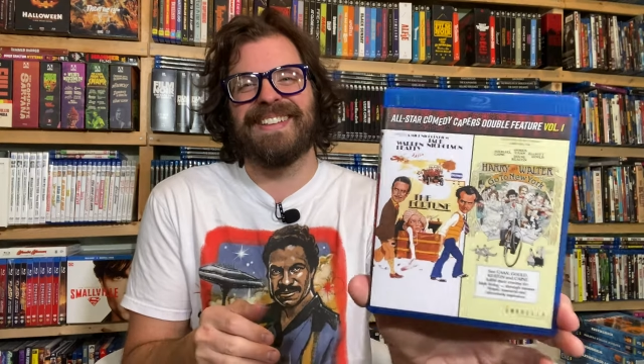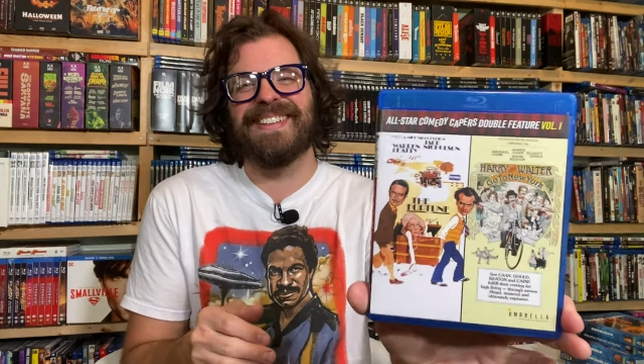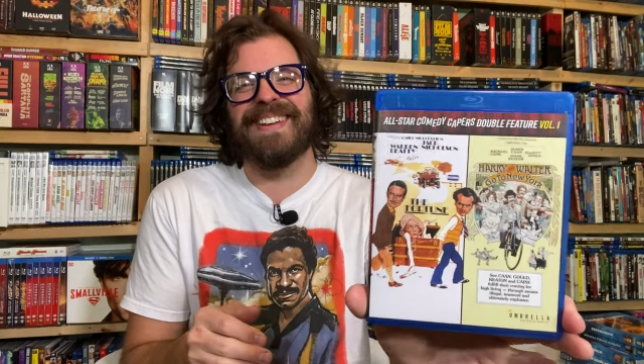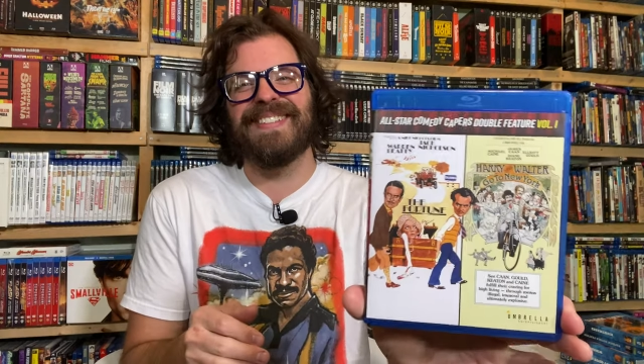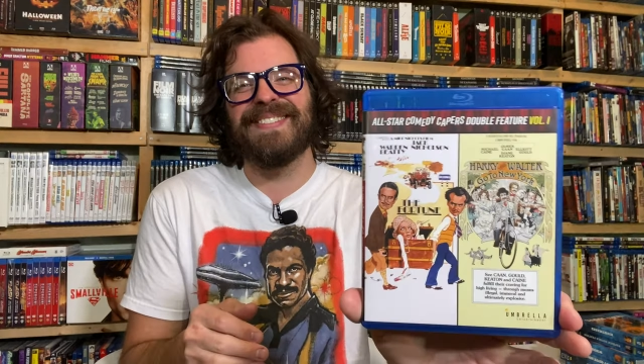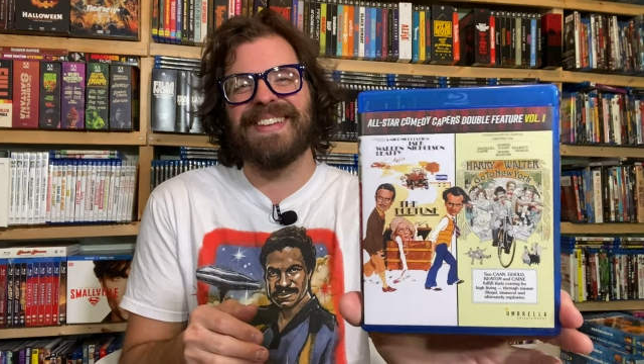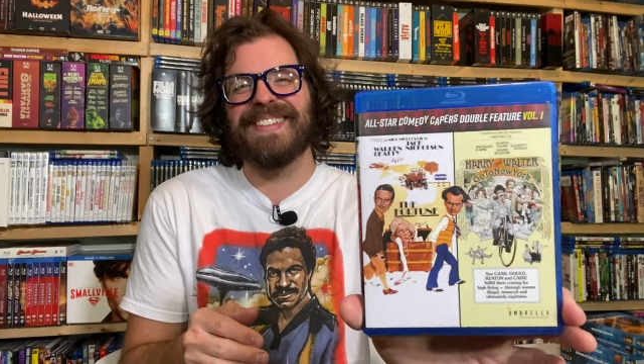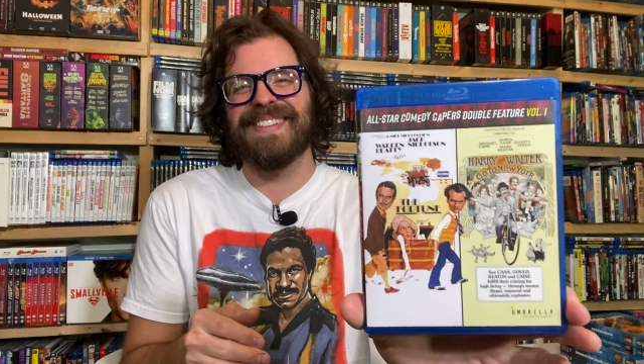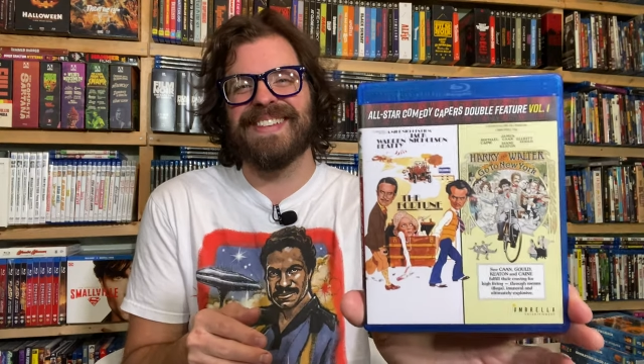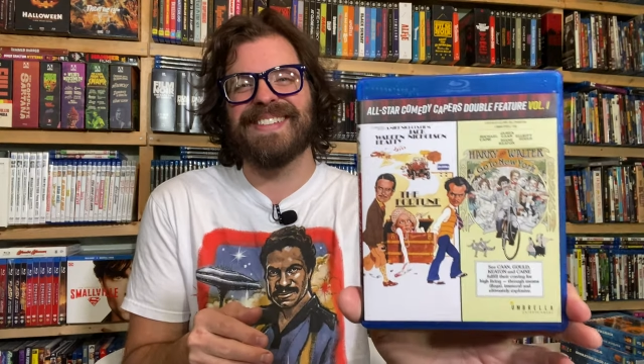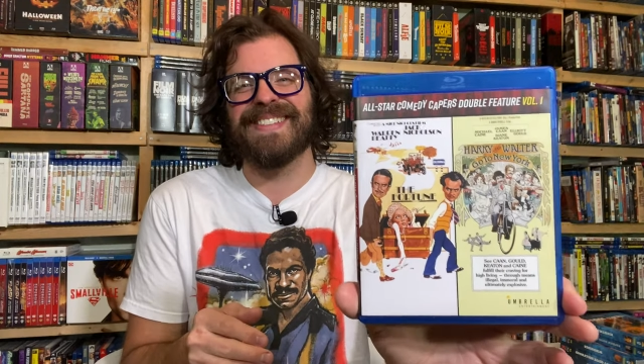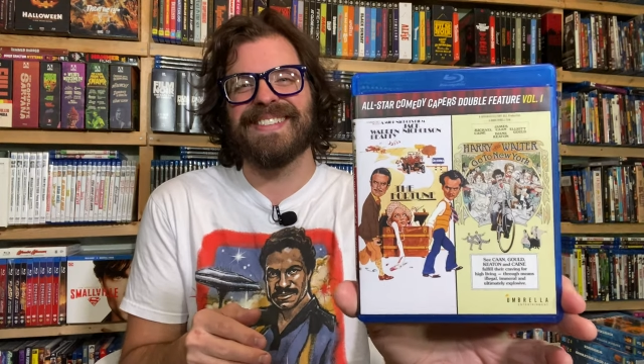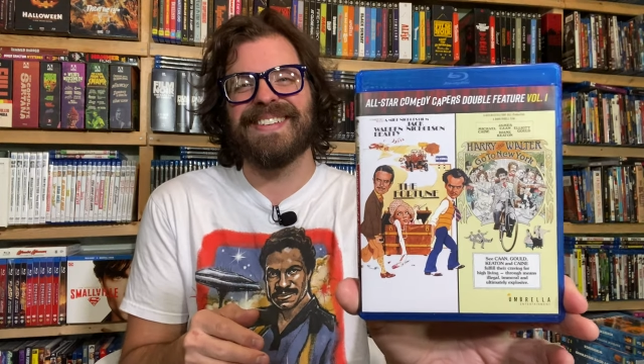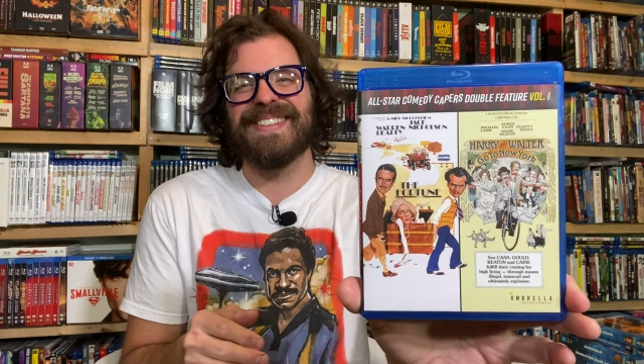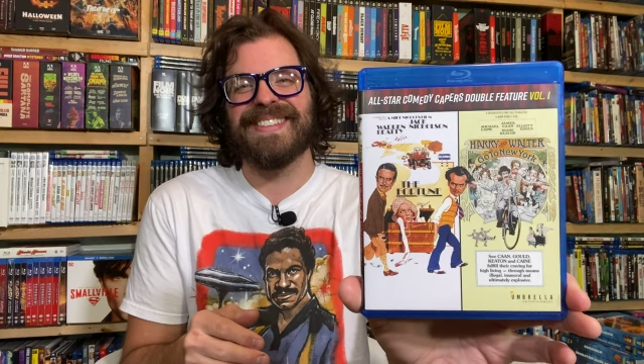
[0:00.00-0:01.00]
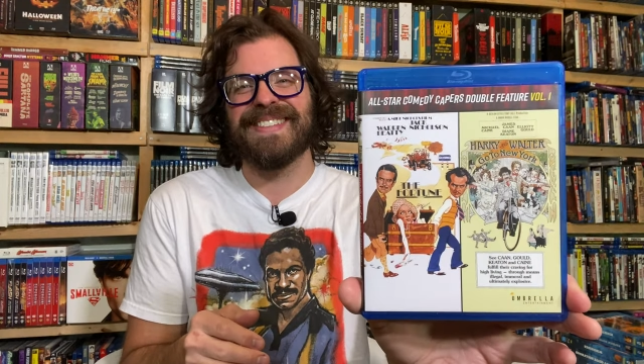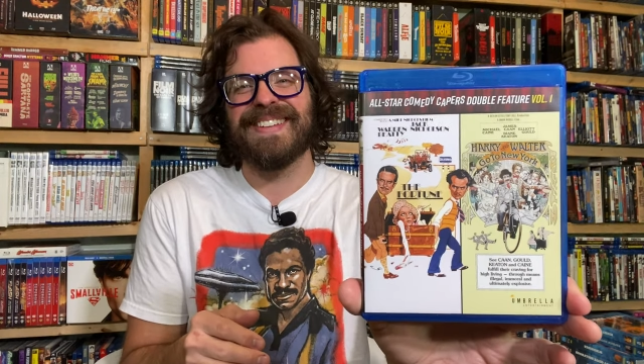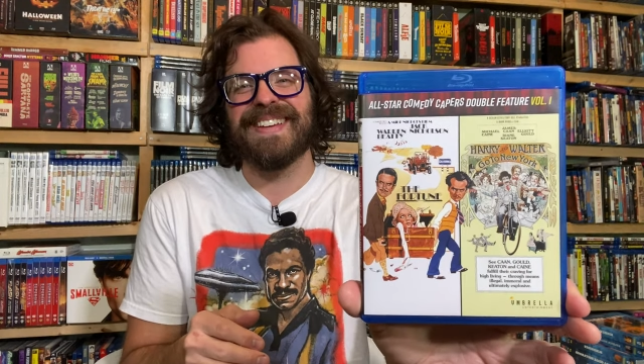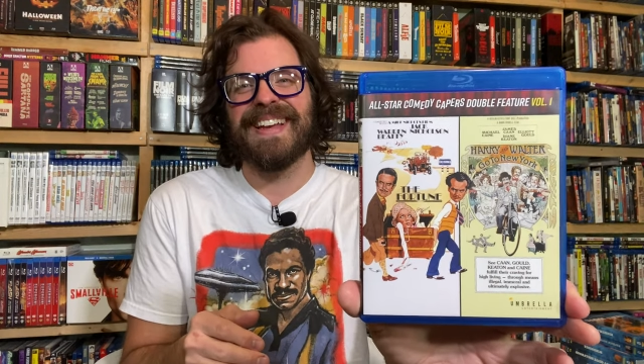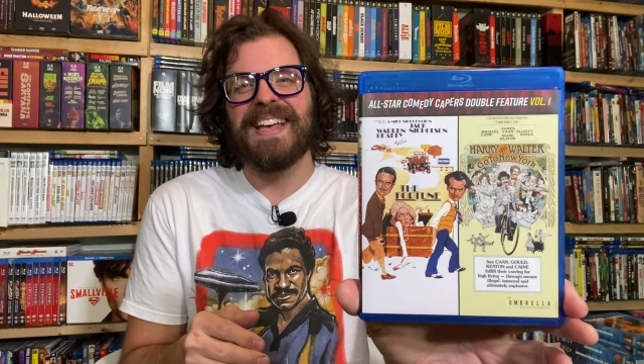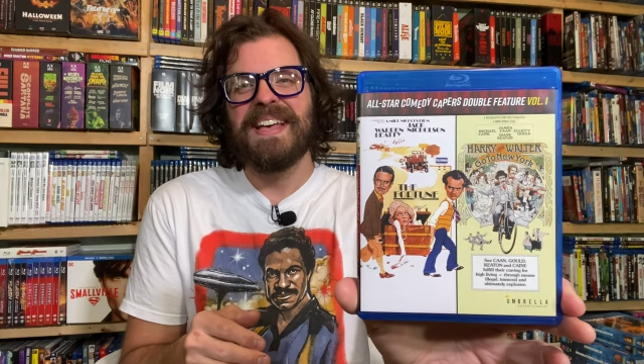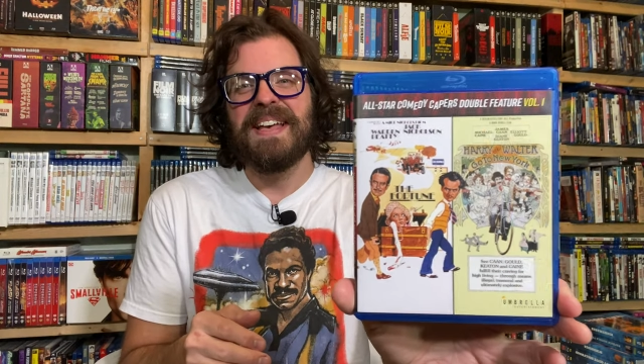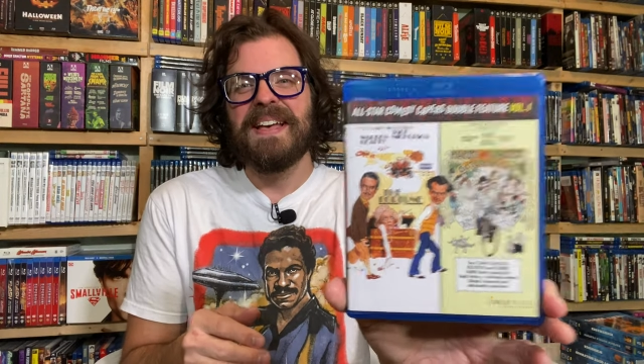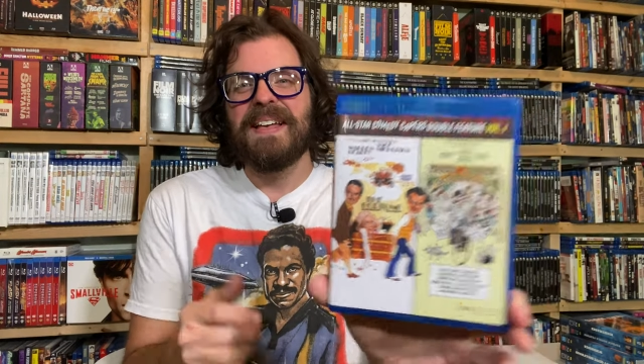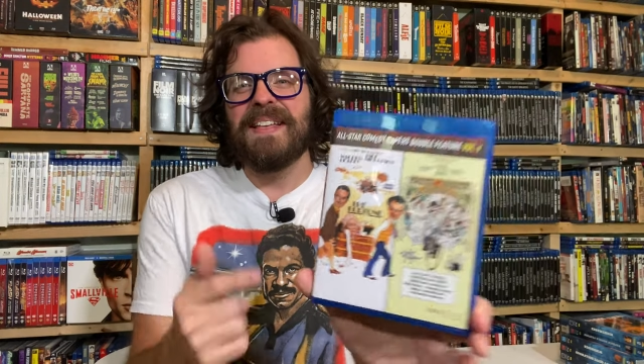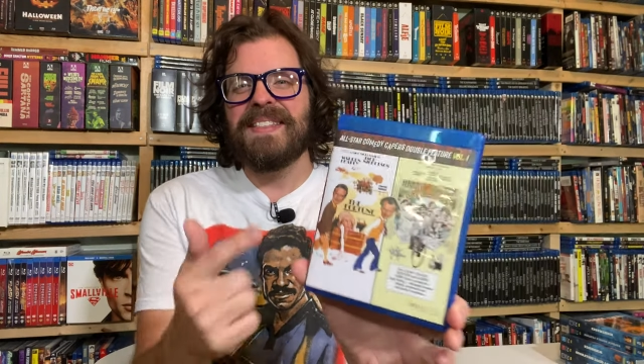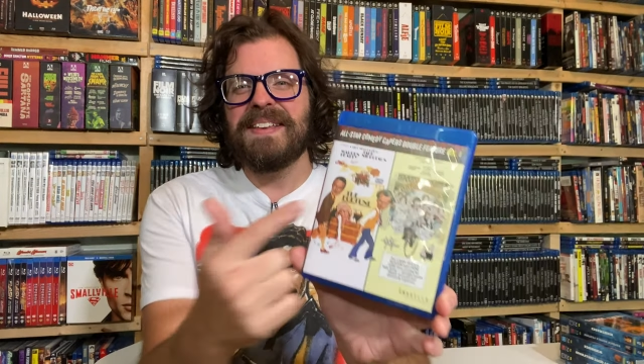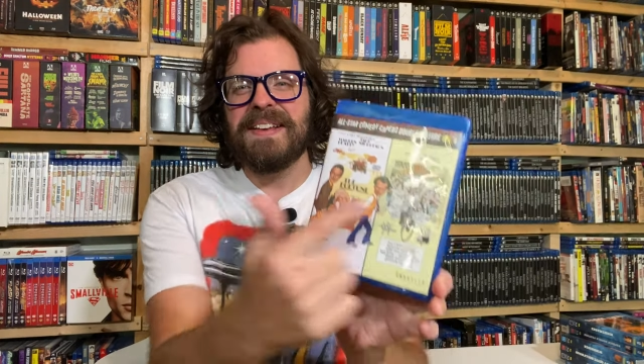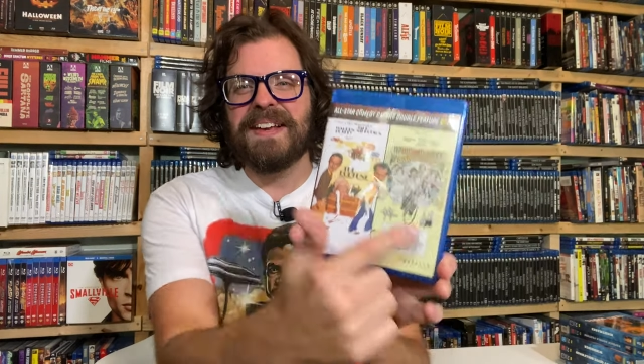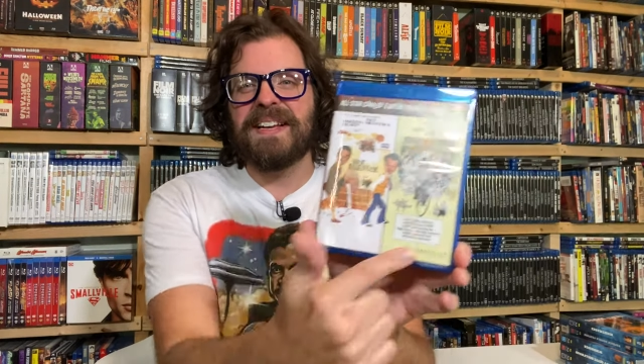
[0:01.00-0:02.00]
I mean, it's like
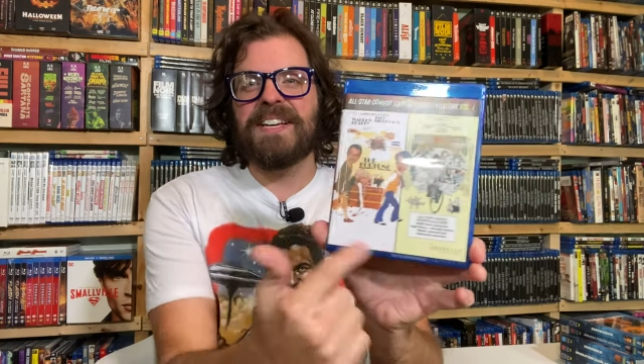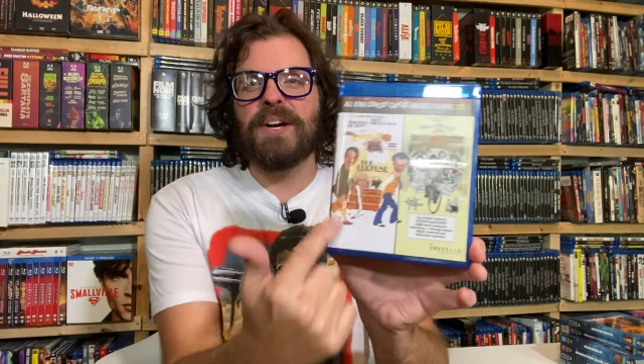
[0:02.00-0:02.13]
I think